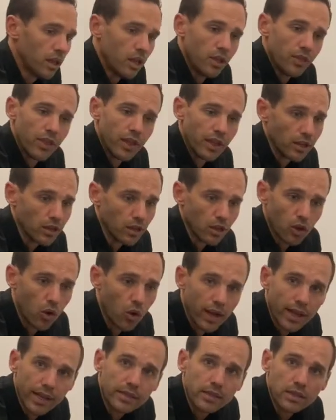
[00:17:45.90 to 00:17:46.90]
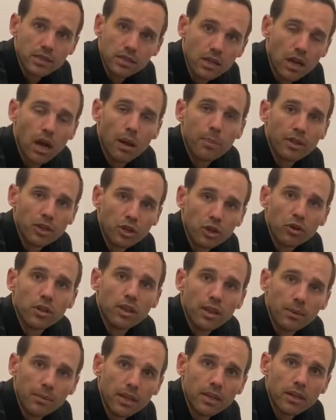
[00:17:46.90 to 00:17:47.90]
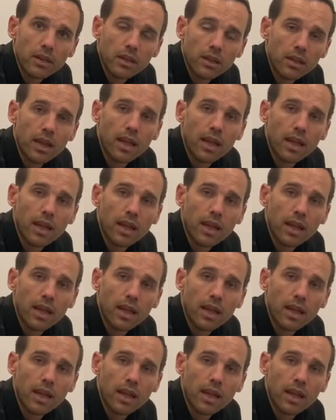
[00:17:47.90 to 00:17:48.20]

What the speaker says: then go ahead and stop at your limit.